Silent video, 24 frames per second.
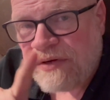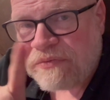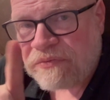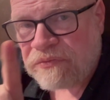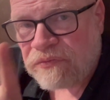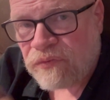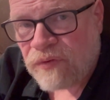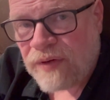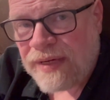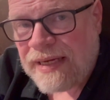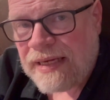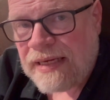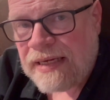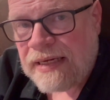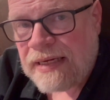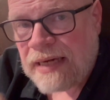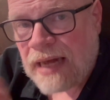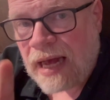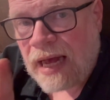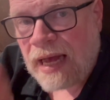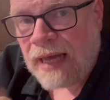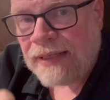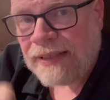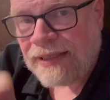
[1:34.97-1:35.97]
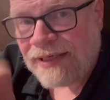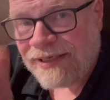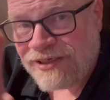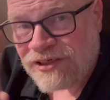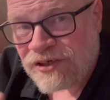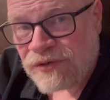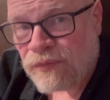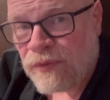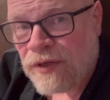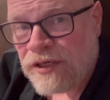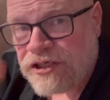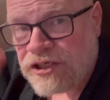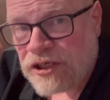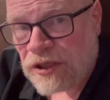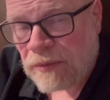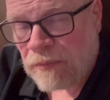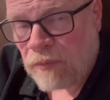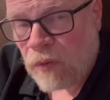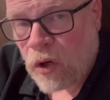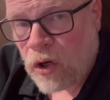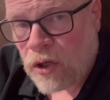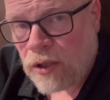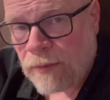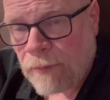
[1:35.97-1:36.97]
read Heinlein's original
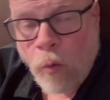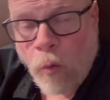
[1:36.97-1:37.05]
book,